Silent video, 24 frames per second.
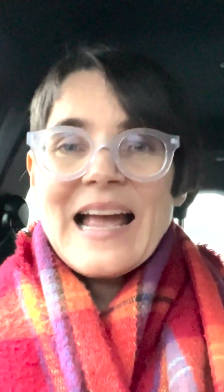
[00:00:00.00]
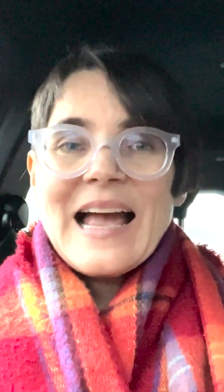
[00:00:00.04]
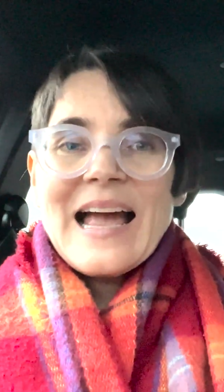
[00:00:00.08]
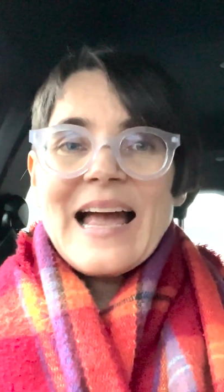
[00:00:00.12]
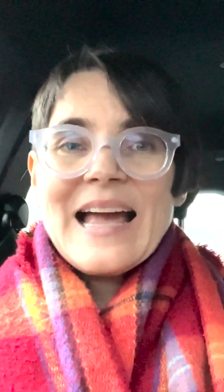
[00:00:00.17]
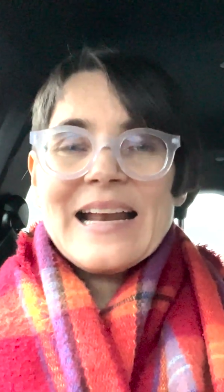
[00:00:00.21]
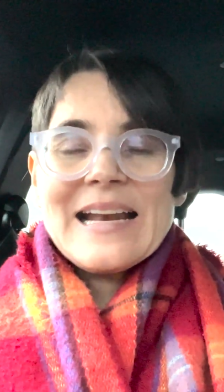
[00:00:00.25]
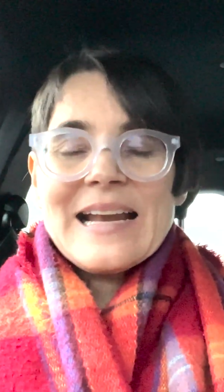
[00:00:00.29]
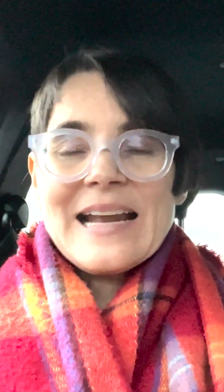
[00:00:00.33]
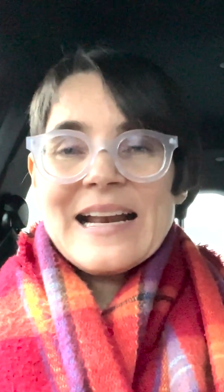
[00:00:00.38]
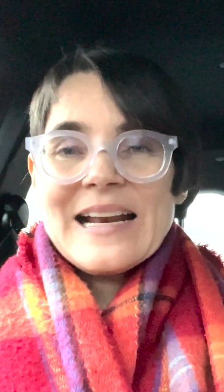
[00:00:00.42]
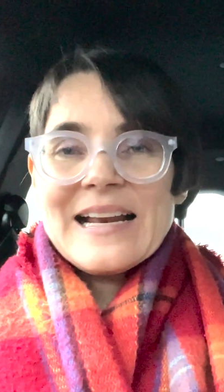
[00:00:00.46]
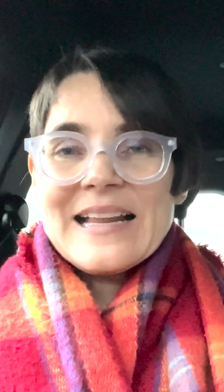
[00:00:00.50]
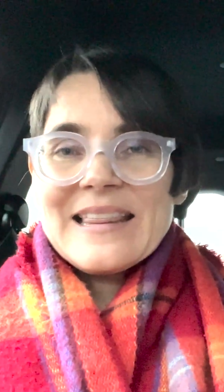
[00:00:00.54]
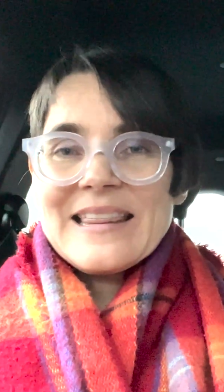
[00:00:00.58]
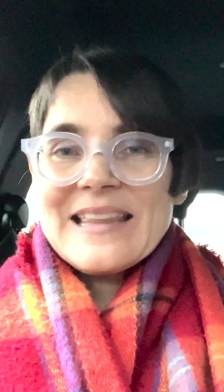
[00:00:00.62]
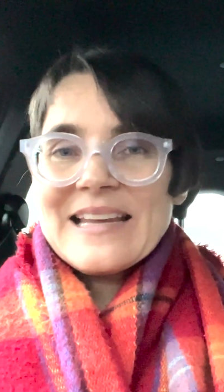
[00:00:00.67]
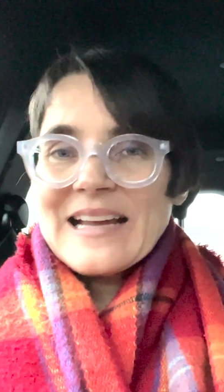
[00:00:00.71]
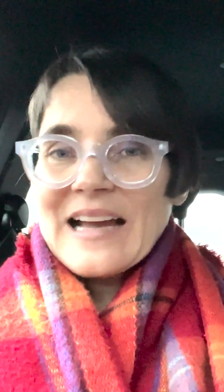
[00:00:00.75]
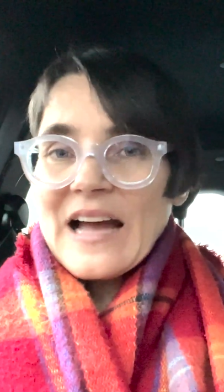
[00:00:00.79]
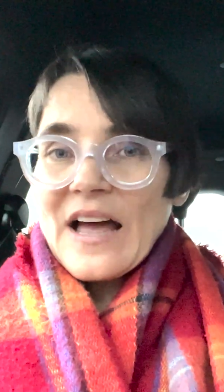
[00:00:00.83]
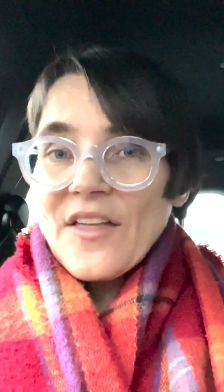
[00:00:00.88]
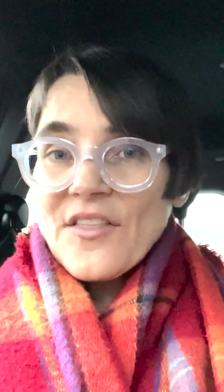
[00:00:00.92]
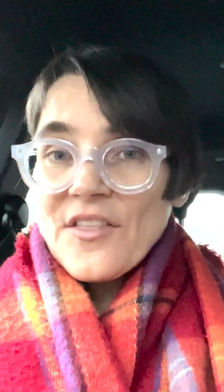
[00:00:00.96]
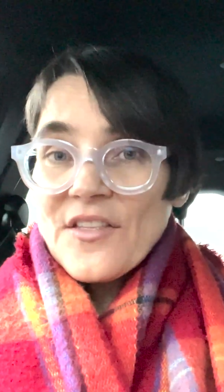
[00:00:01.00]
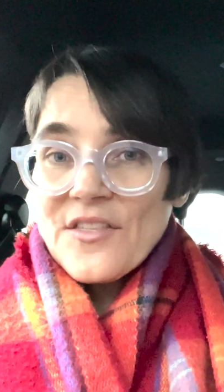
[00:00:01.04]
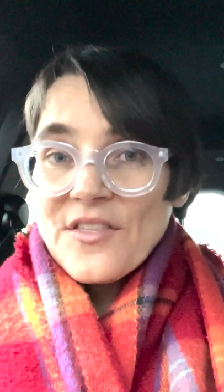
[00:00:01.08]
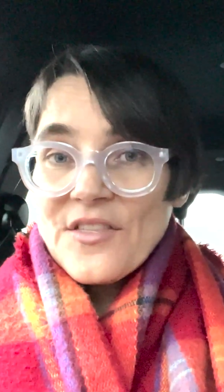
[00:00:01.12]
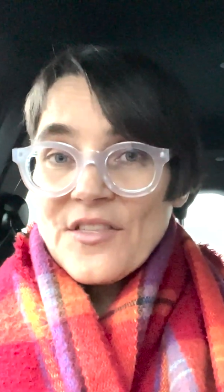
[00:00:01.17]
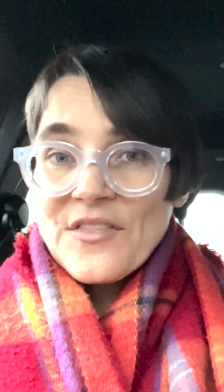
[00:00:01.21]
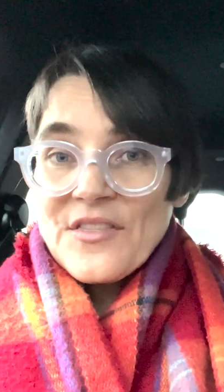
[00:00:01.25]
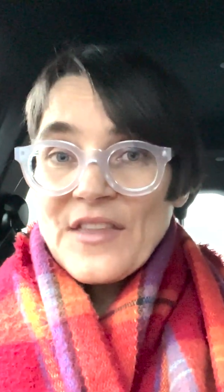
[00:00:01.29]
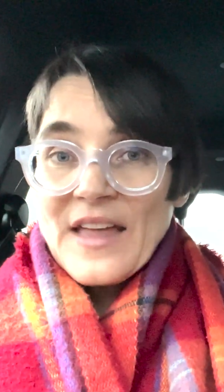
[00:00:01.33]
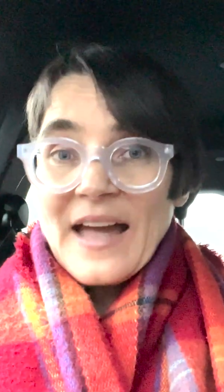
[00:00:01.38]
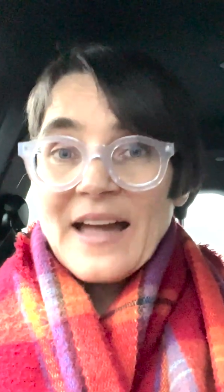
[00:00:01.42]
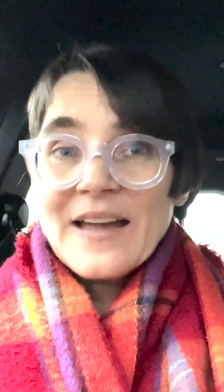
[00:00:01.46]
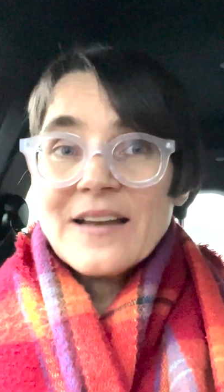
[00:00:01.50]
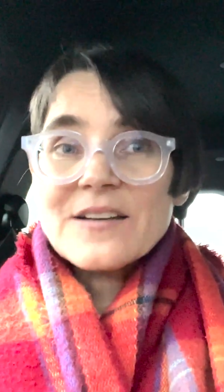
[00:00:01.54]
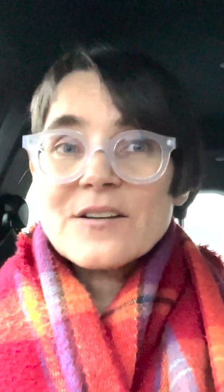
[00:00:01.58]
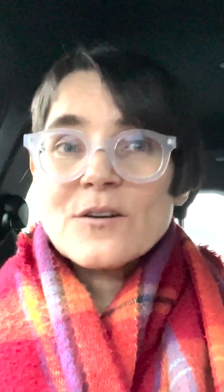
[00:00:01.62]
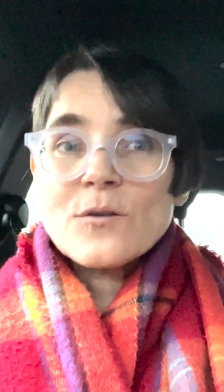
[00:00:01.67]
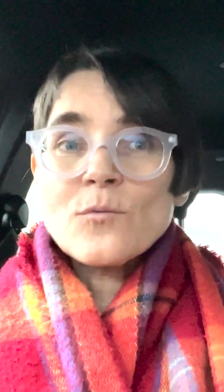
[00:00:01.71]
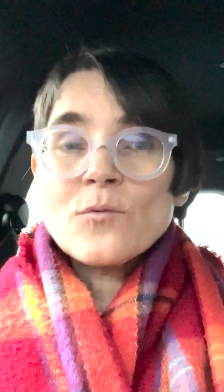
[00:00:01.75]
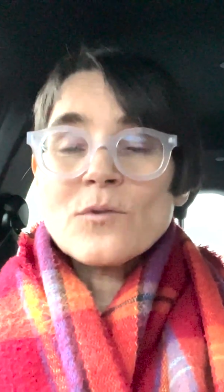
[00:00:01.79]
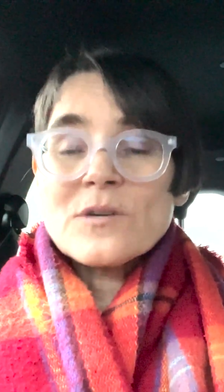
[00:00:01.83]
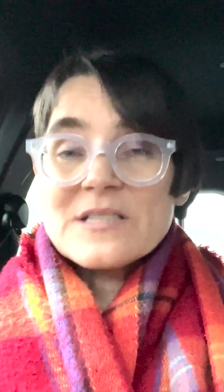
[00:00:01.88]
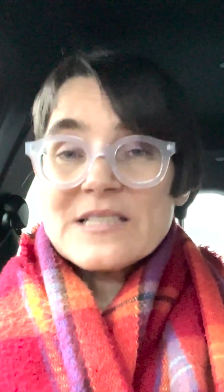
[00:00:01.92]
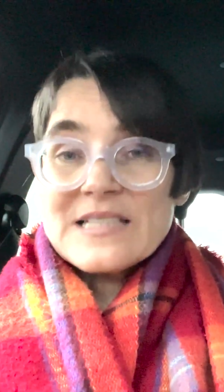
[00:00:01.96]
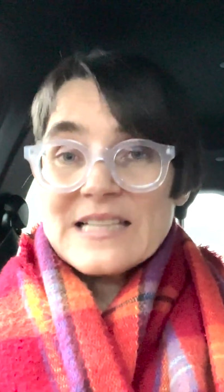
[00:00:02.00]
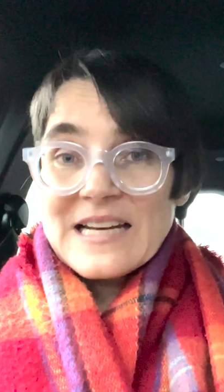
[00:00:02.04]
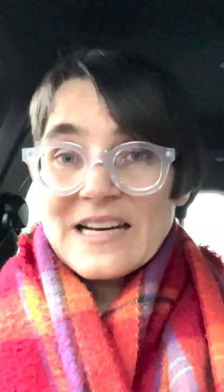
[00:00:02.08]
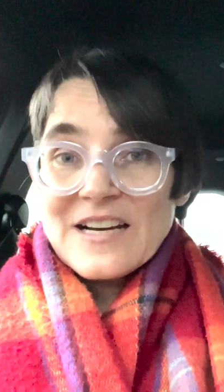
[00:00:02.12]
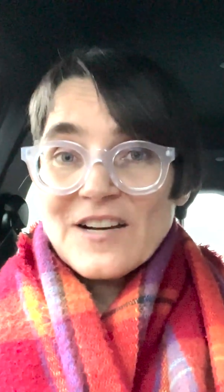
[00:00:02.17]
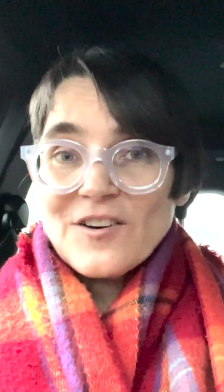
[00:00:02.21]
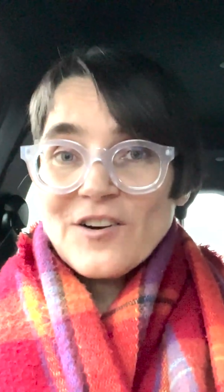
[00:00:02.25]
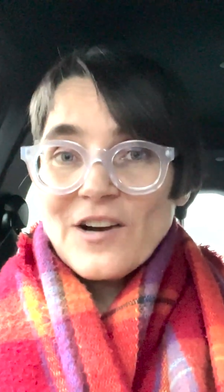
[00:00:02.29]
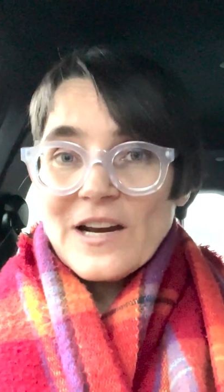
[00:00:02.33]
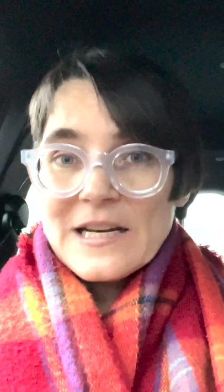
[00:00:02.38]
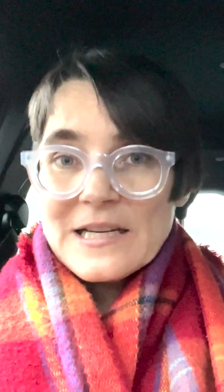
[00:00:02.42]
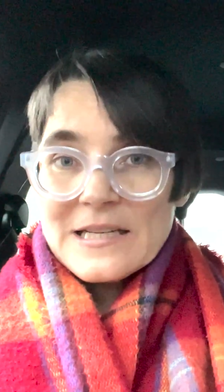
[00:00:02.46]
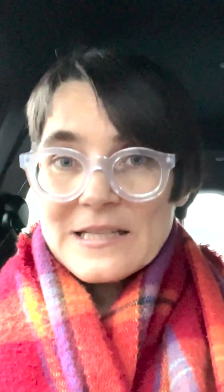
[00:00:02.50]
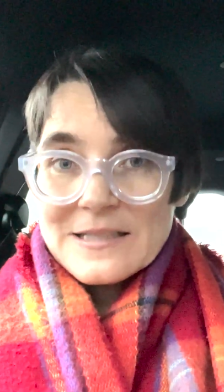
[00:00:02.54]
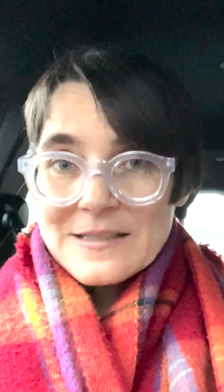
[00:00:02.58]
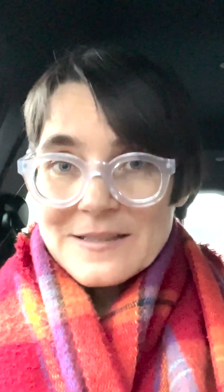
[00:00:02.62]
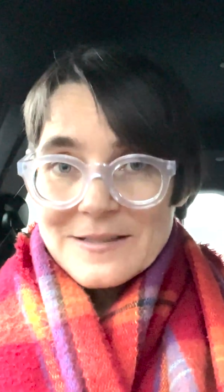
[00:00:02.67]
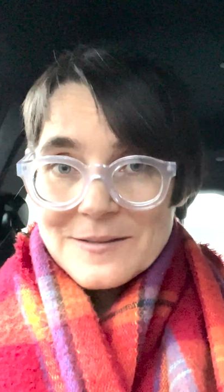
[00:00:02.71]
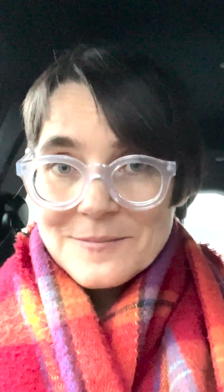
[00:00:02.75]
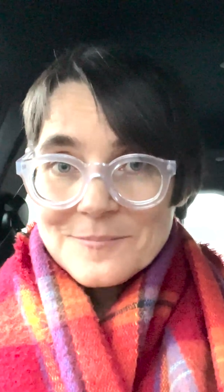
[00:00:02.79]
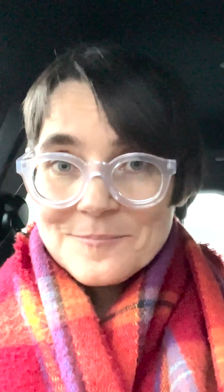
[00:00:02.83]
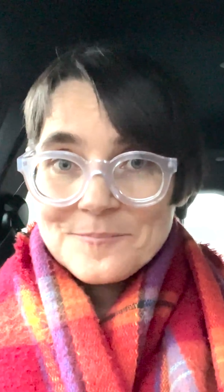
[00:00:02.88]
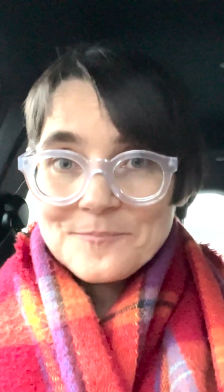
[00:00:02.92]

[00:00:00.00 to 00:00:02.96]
and anything other than that was denigrated.